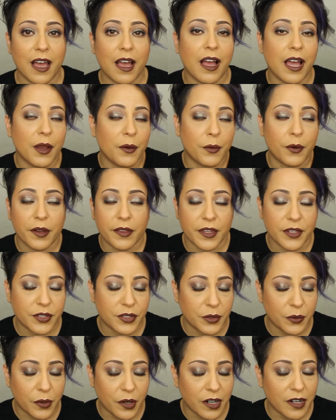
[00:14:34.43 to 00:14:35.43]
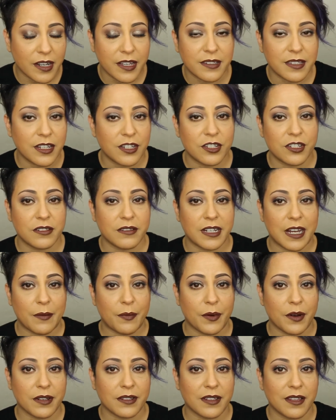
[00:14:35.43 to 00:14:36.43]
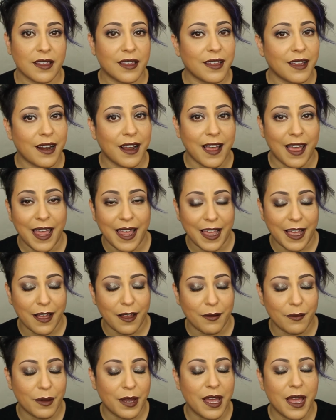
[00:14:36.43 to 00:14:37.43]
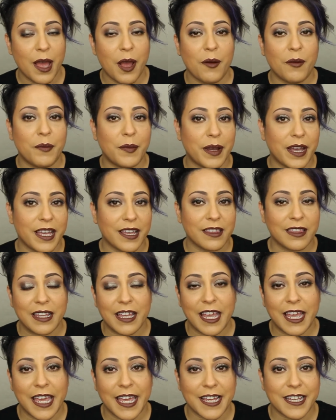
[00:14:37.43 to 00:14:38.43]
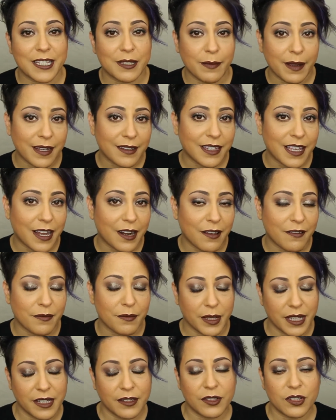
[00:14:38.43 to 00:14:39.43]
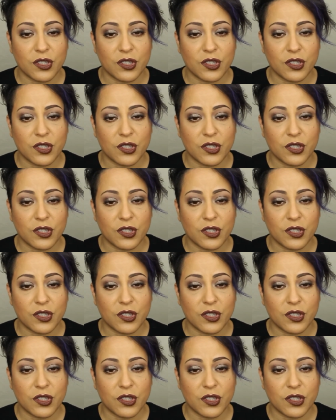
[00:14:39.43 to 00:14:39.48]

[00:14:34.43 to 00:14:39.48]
I wore this to work because that's just the type of person that I am, but they expect that of me.